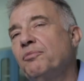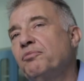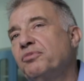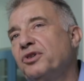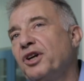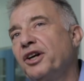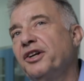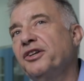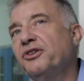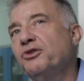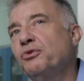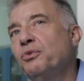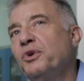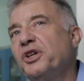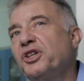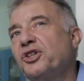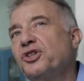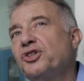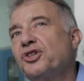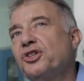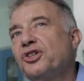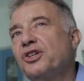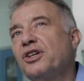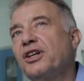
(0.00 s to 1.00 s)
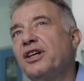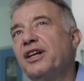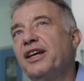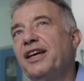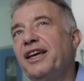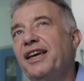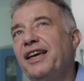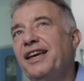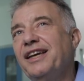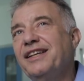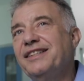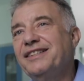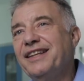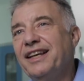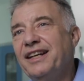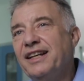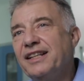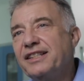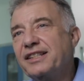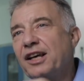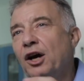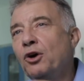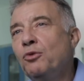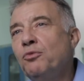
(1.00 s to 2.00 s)
a product which is in
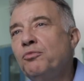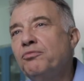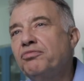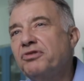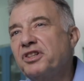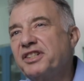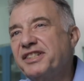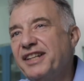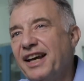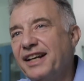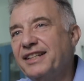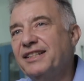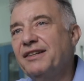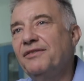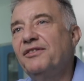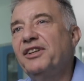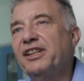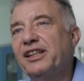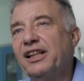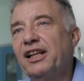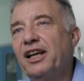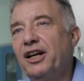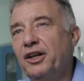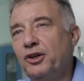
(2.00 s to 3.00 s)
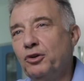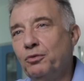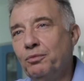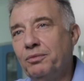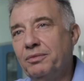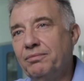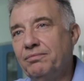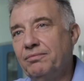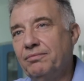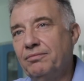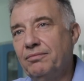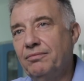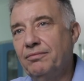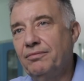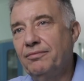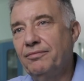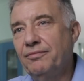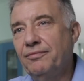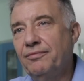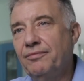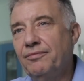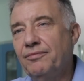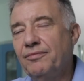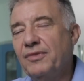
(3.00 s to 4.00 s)
its own protective little home.
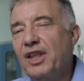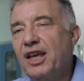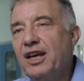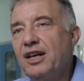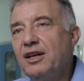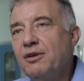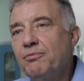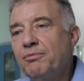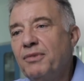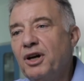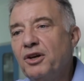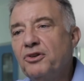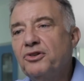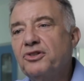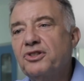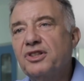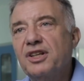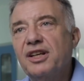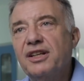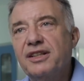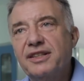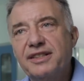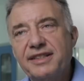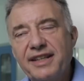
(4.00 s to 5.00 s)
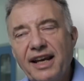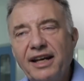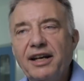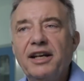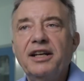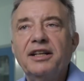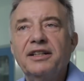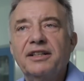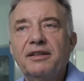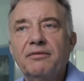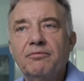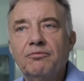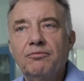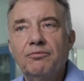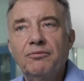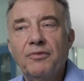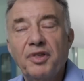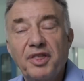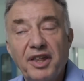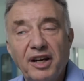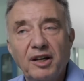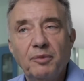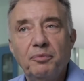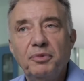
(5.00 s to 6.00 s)
Most cellular
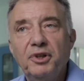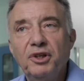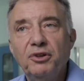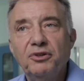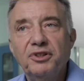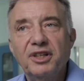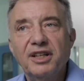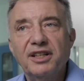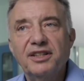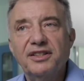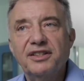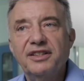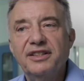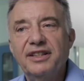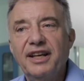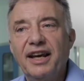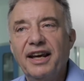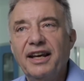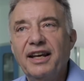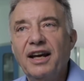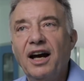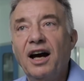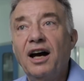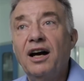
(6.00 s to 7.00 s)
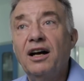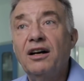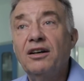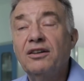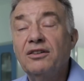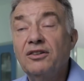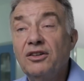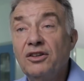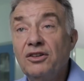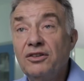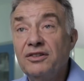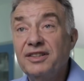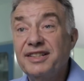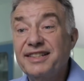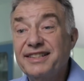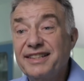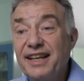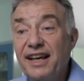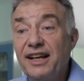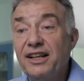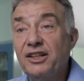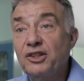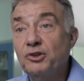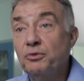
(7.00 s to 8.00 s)
therapeutics today are
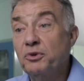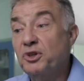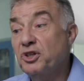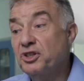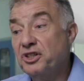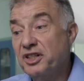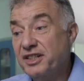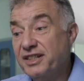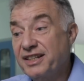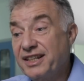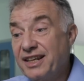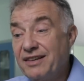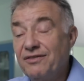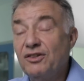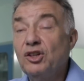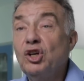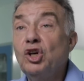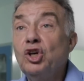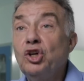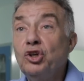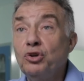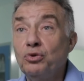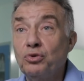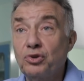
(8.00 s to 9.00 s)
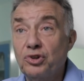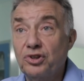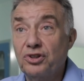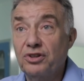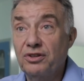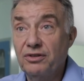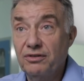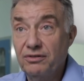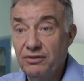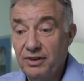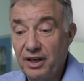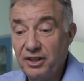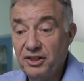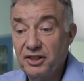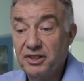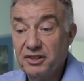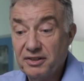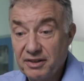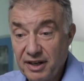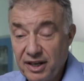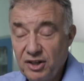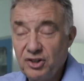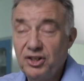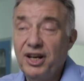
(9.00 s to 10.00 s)
cells which are just given loose. They're
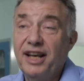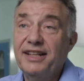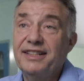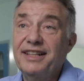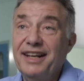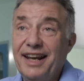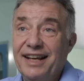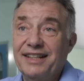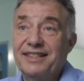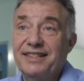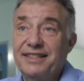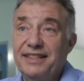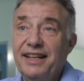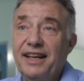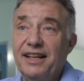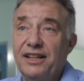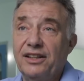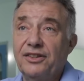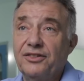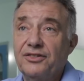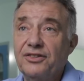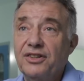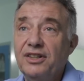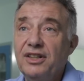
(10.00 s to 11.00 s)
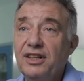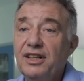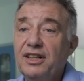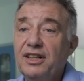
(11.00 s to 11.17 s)
just injected as cells.